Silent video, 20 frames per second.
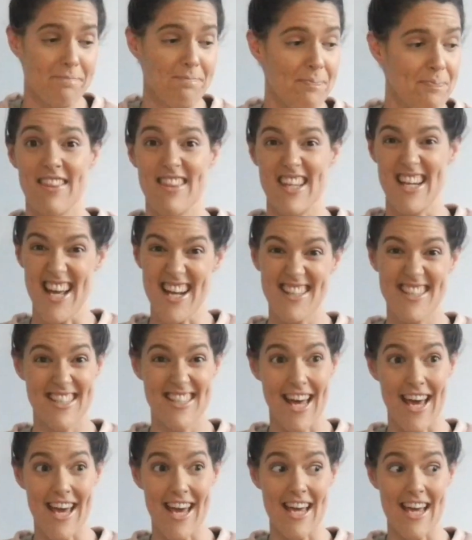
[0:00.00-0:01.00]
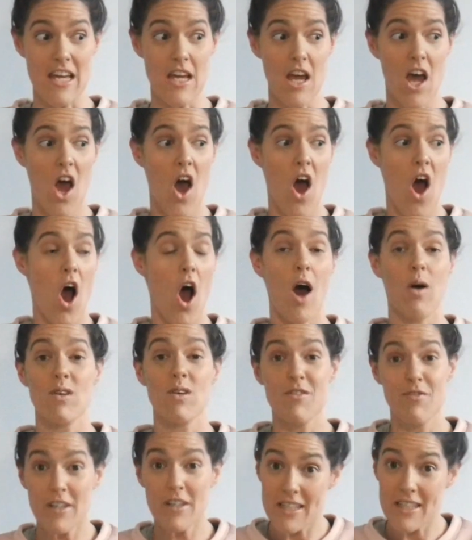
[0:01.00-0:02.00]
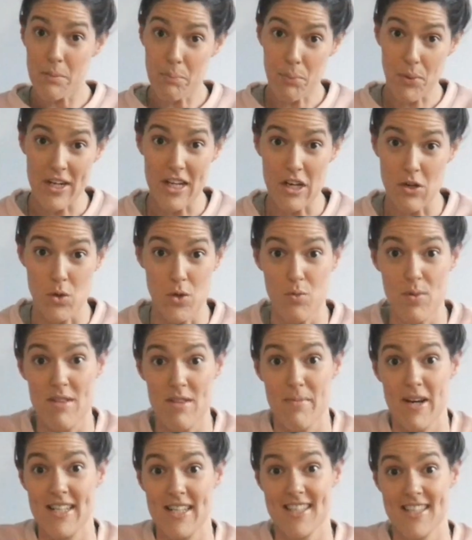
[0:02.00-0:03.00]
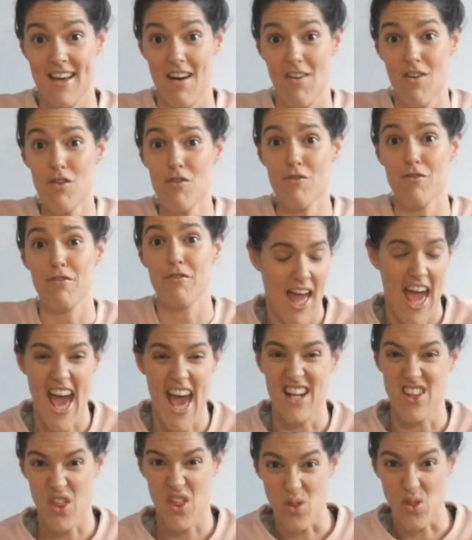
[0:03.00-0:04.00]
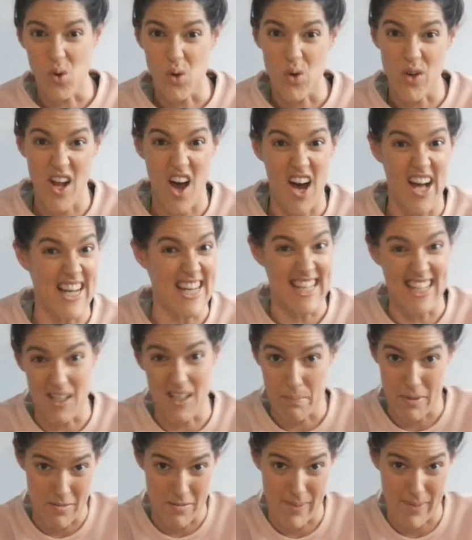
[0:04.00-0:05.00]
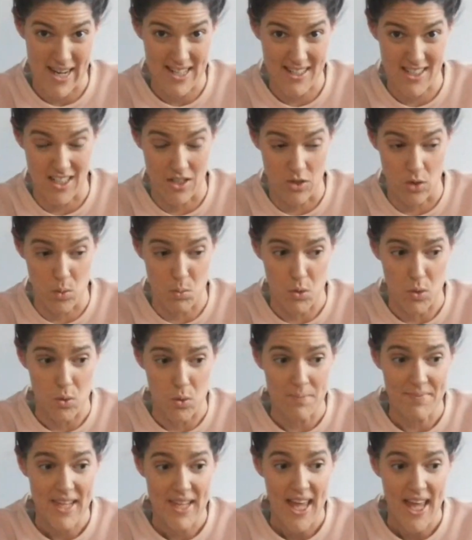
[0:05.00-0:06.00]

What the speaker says: And the next day, I was feeling pretty good with myself and thought I'd nearly be back to normal.